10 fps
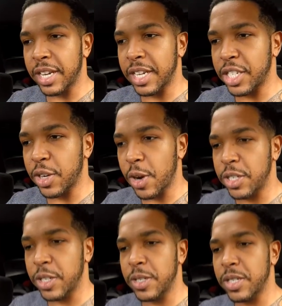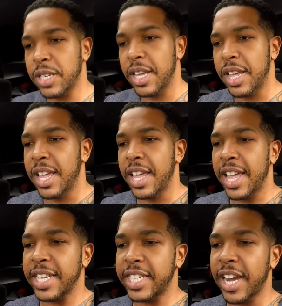Chargers
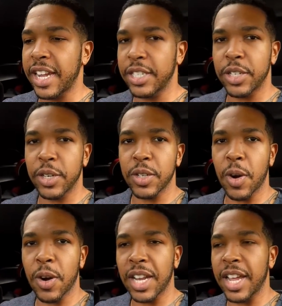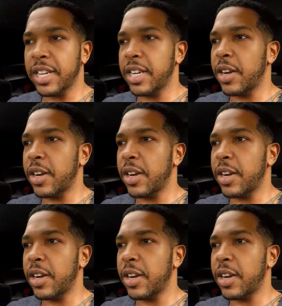and Challengers are like an